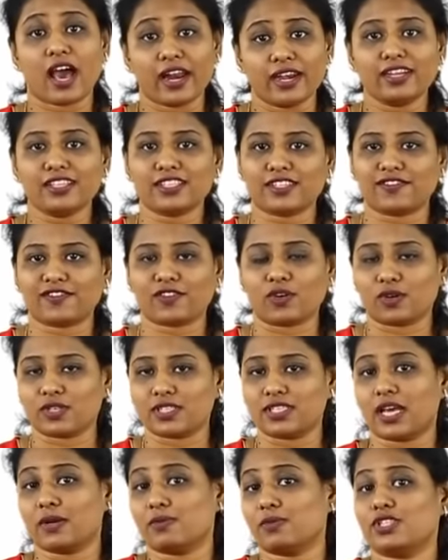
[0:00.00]
Unless, of
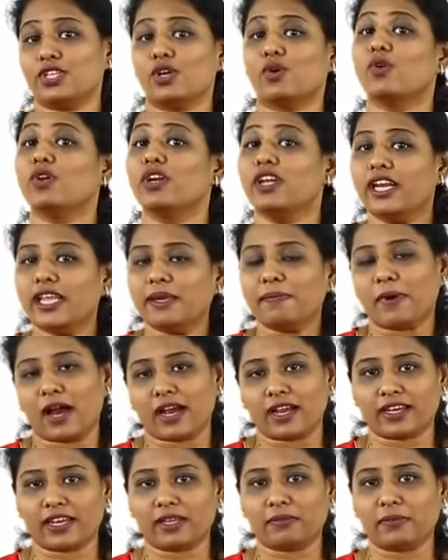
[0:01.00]
course, that was the only
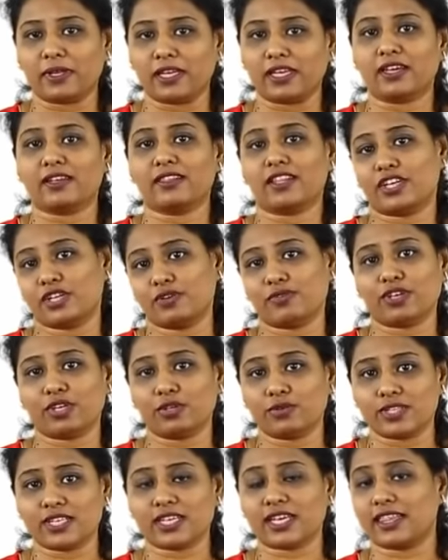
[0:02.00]
marketing media that you
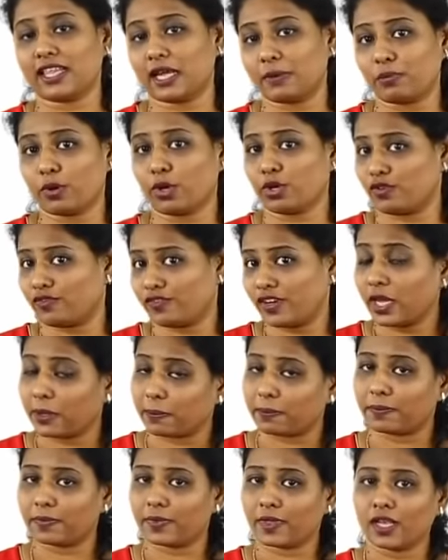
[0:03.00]
were using at that point of
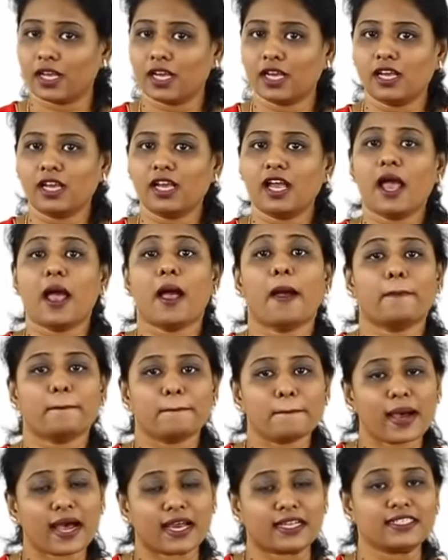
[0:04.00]
time.
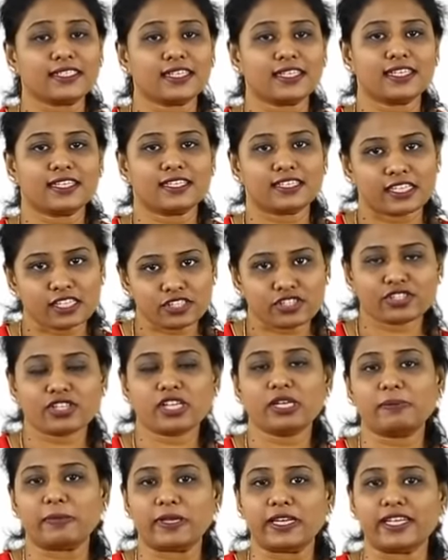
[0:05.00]
But
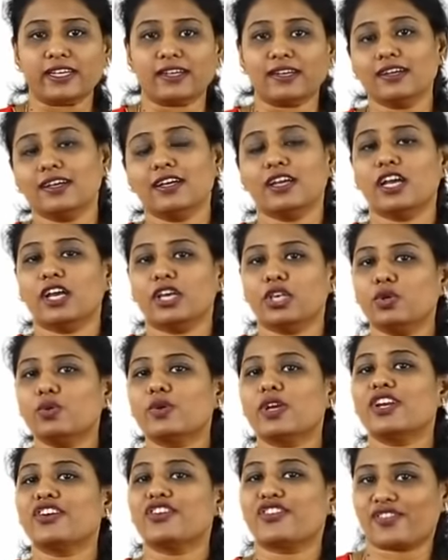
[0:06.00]
digital media,
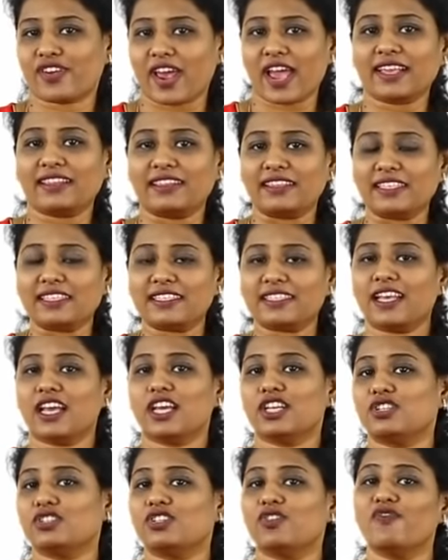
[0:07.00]
you can track this
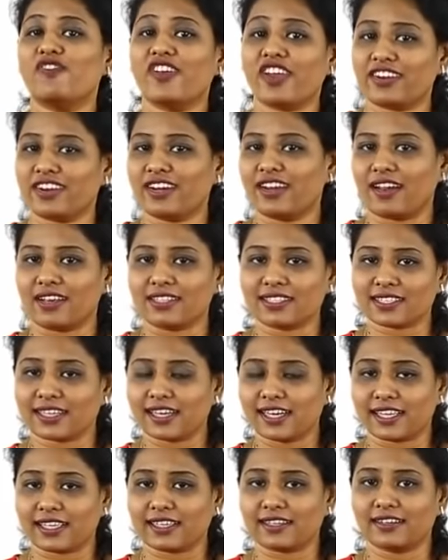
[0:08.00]
to the very
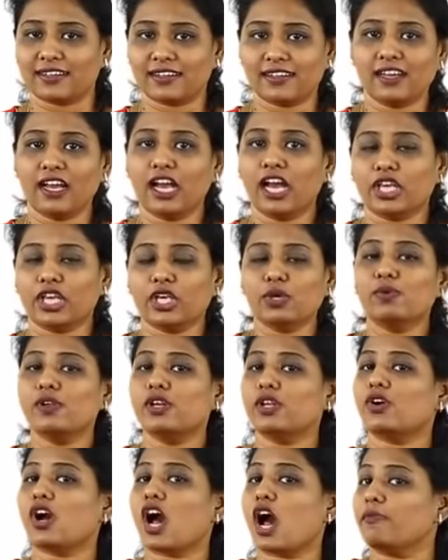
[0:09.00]
last click. You
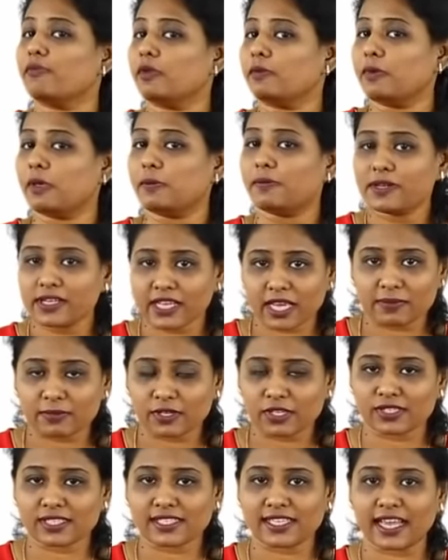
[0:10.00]
will know how many people
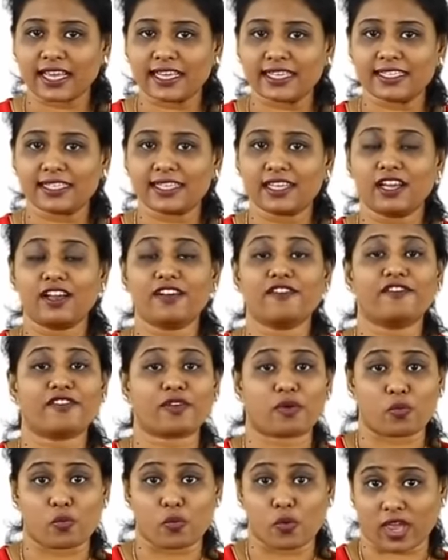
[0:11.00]
came to your site,
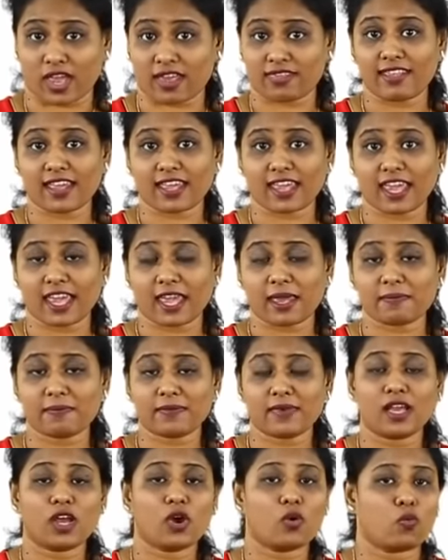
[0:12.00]
from where they
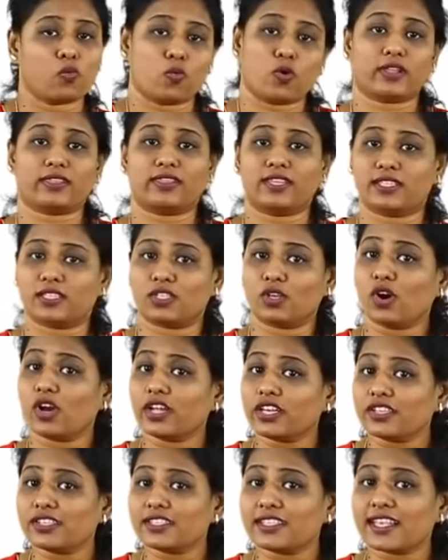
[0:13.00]
came, what they saw
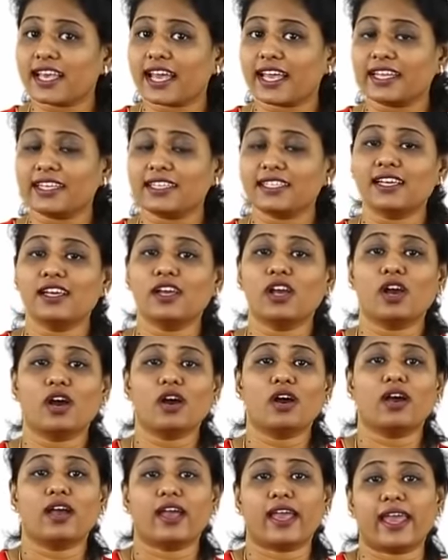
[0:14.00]
on your site,
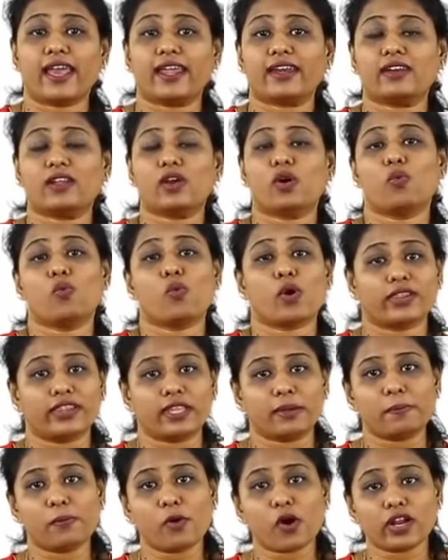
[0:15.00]
and
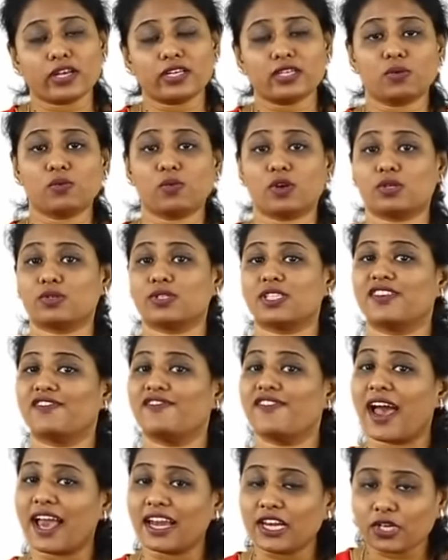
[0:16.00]
what they bought, what was
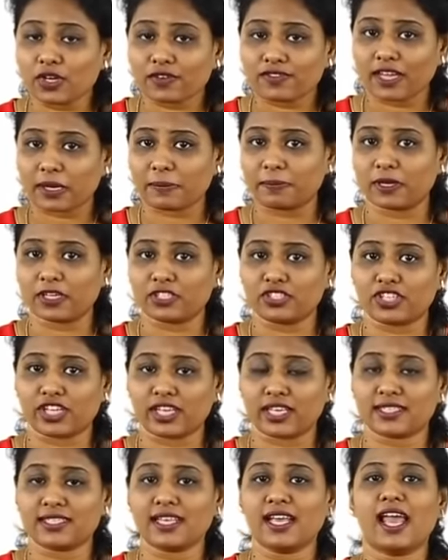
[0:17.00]
the value of that
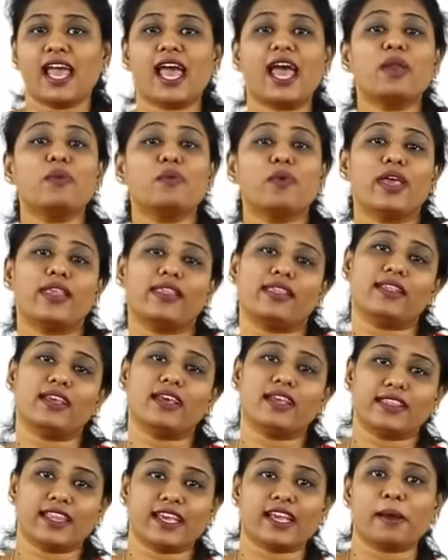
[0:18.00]
purchase, and when
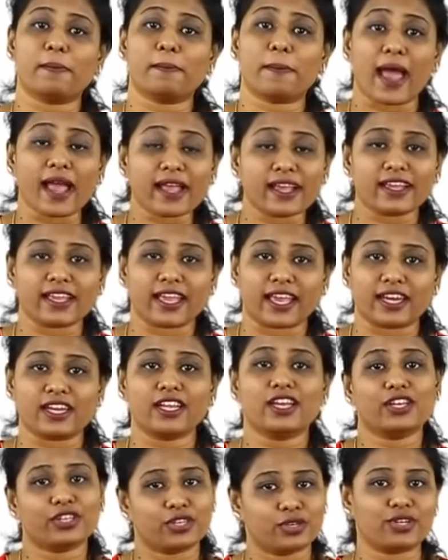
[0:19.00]
they come back
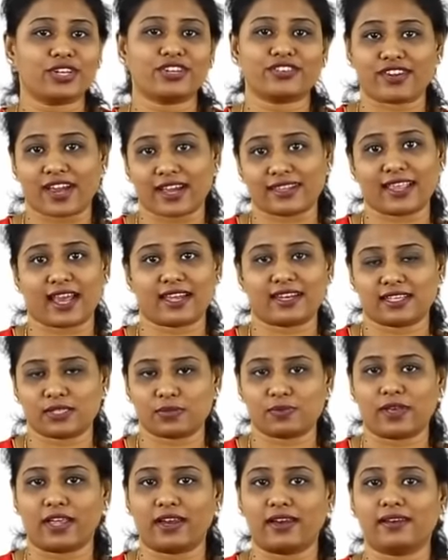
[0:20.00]
again, you can track that
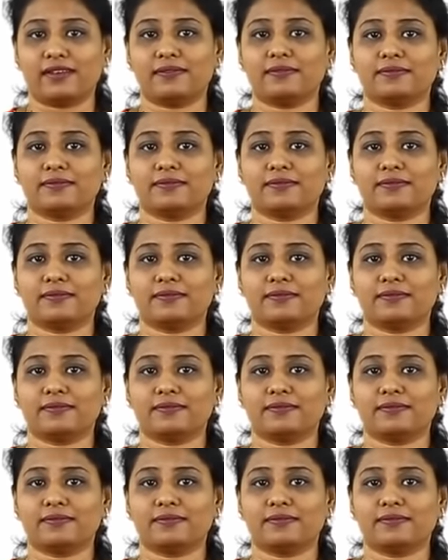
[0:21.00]
as well.